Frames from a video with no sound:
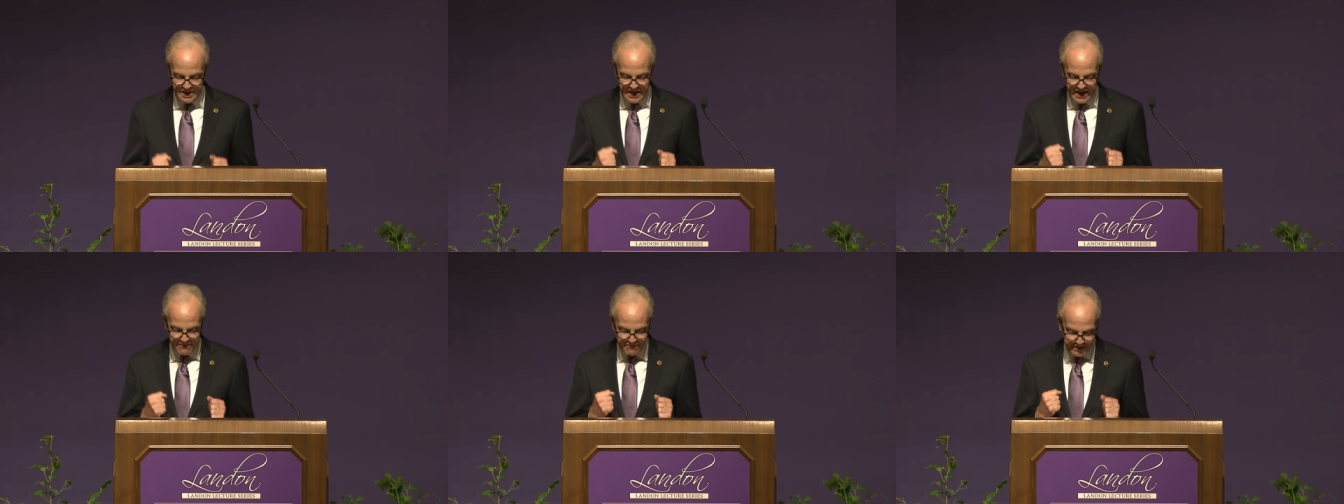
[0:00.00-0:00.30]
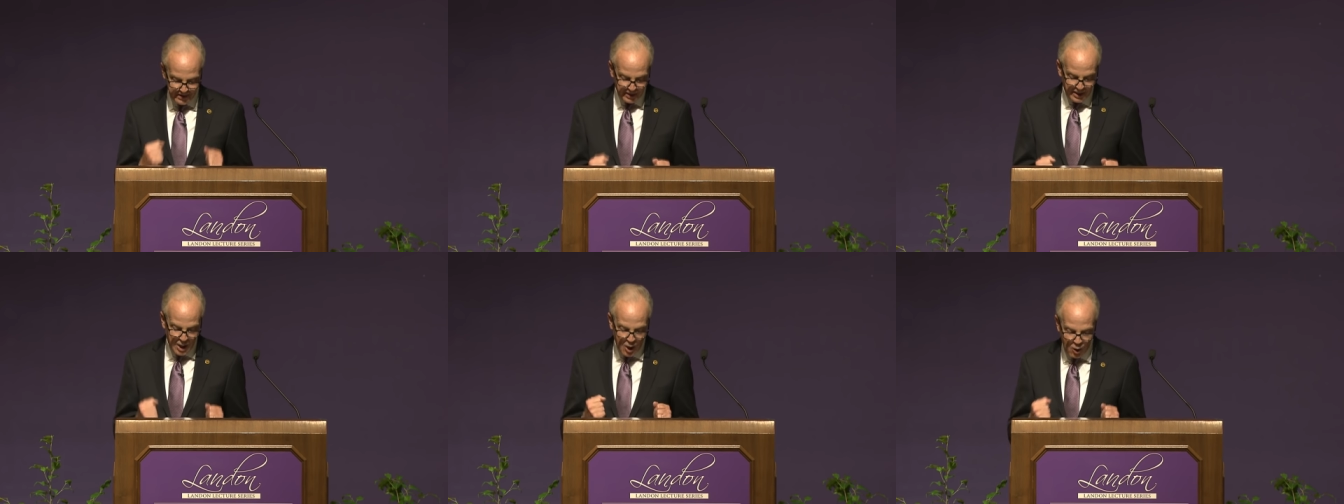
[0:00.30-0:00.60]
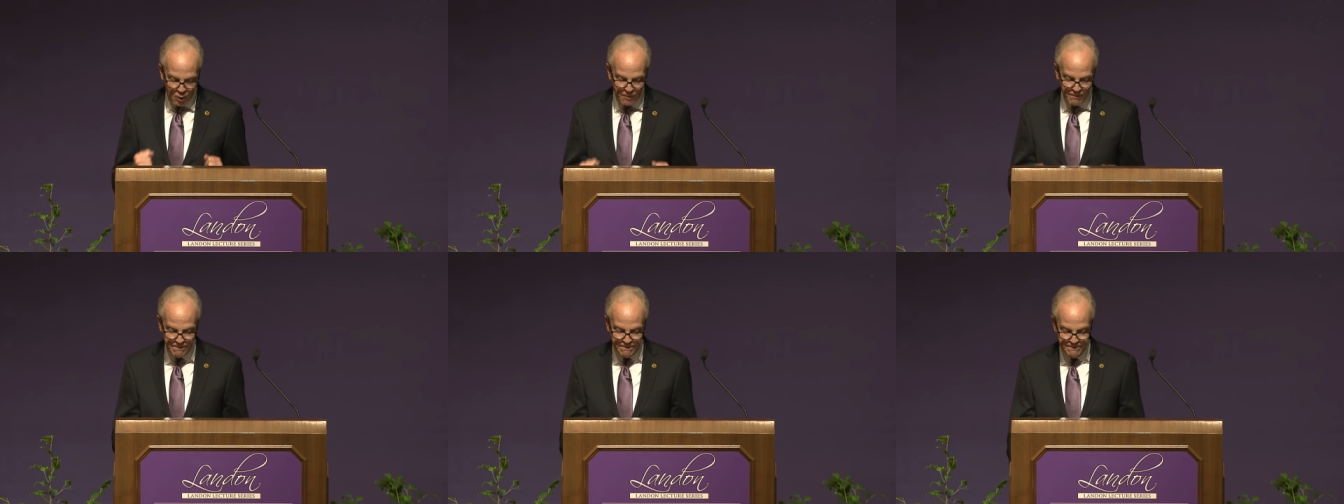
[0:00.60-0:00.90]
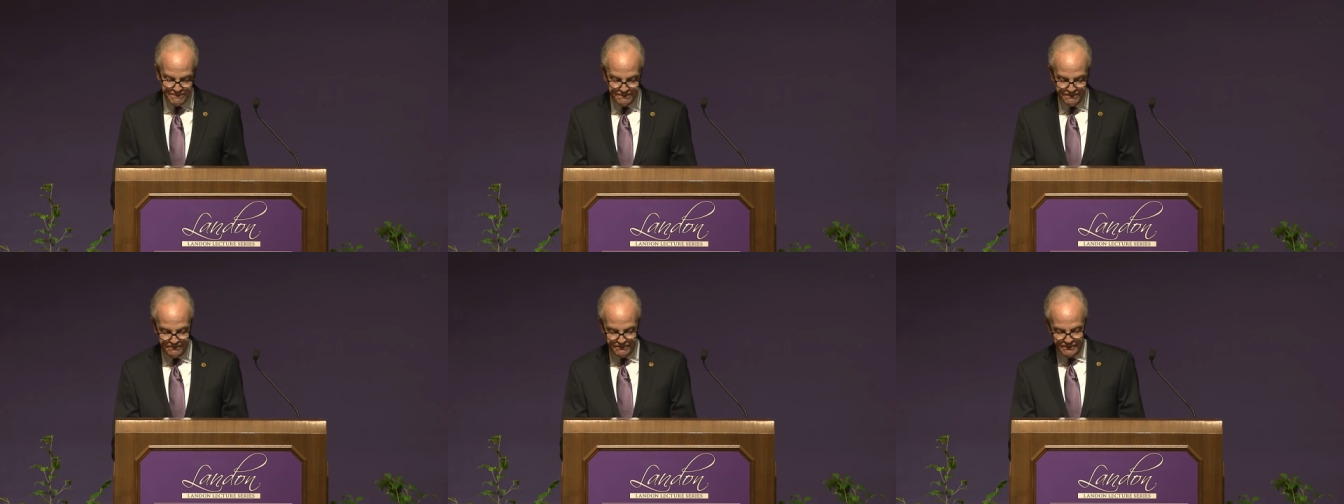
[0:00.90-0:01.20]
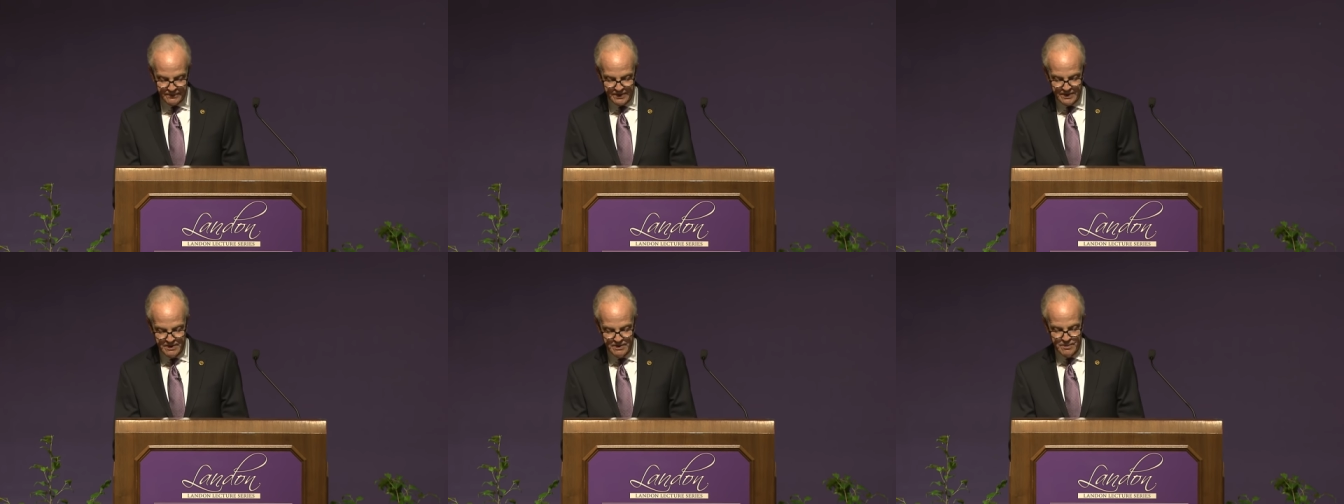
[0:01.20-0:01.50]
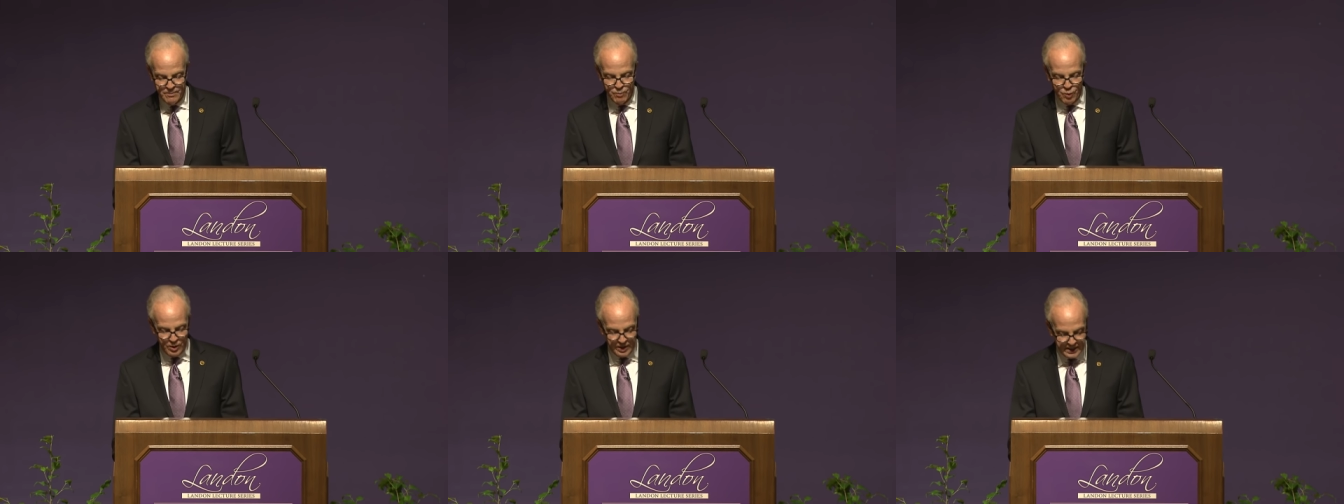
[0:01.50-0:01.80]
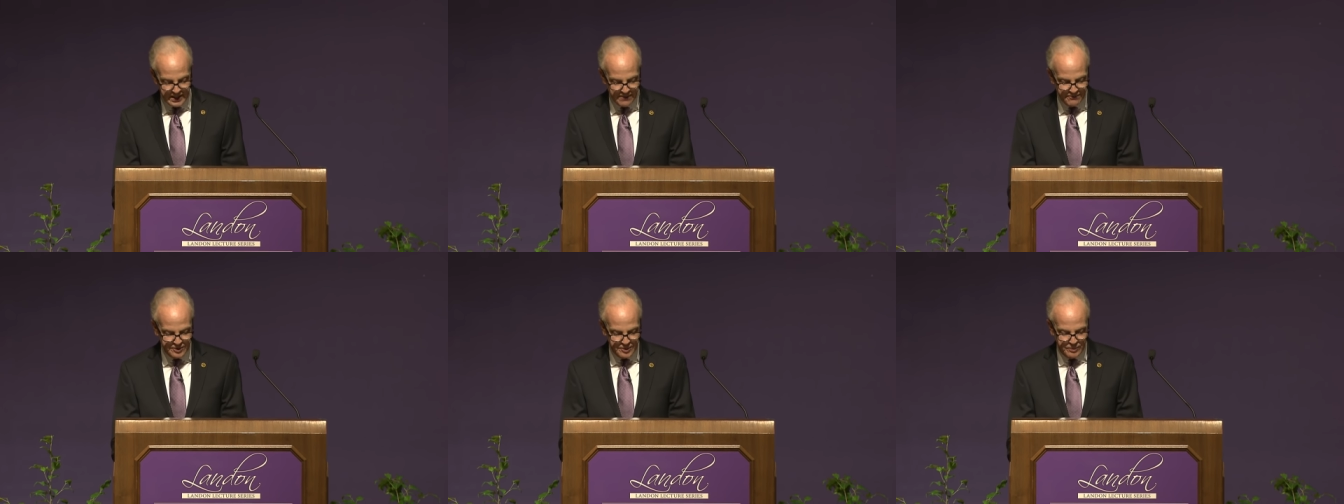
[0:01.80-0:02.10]
I feel at home, more
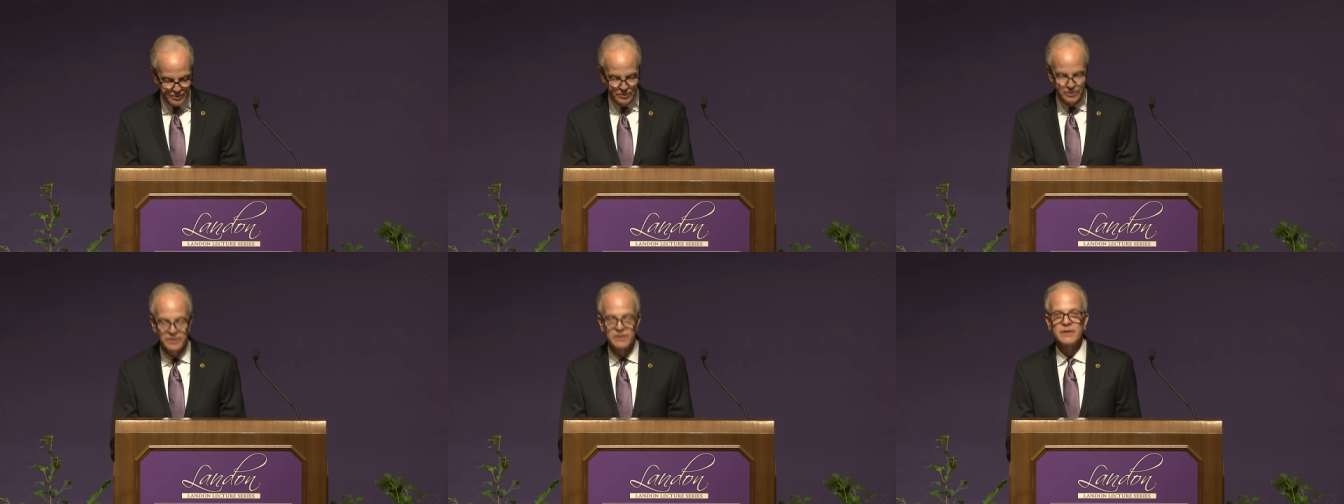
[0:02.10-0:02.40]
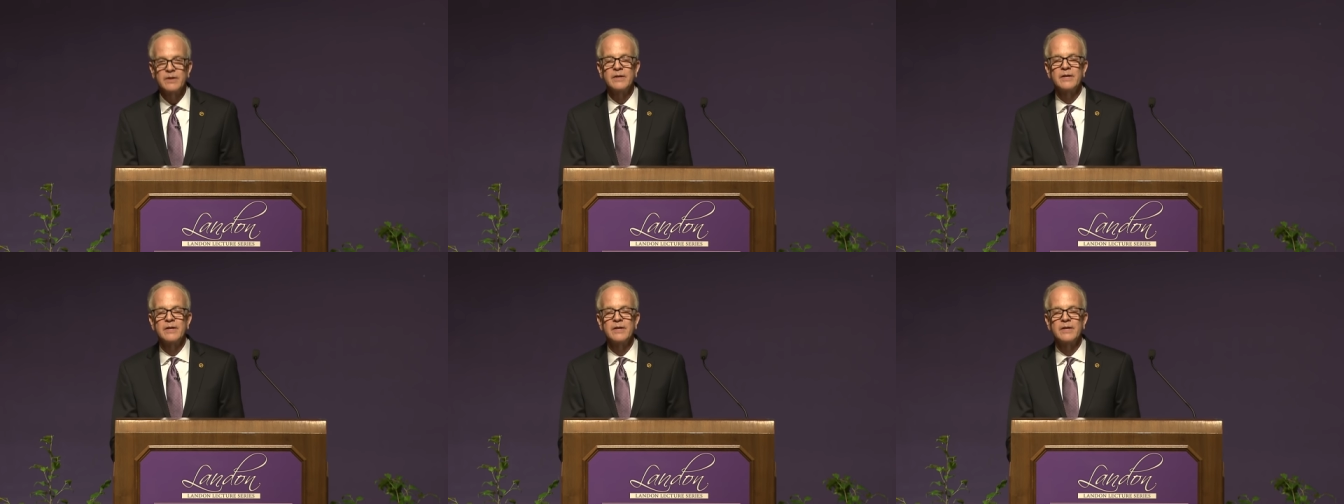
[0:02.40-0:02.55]
comfortable,